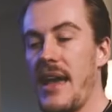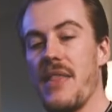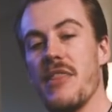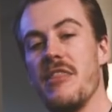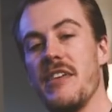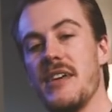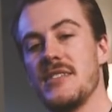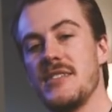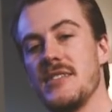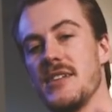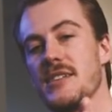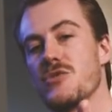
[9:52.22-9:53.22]
And
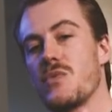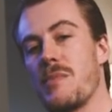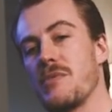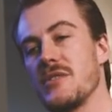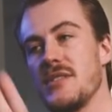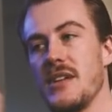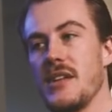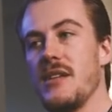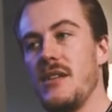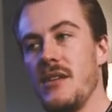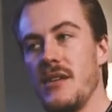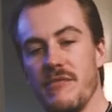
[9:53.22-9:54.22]
this is
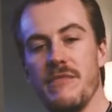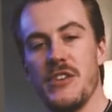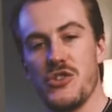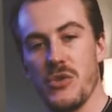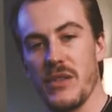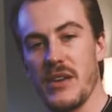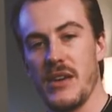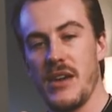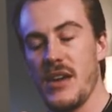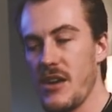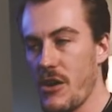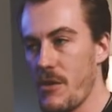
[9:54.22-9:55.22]
represented visually
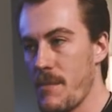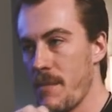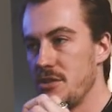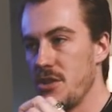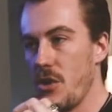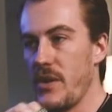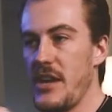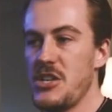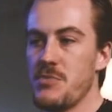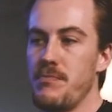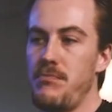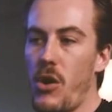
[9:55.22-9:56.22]
here. So
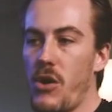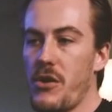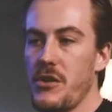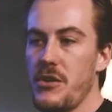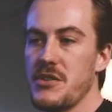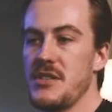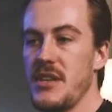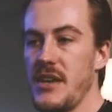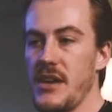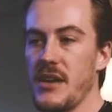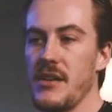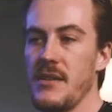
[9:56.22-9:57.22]
each bar you're seeing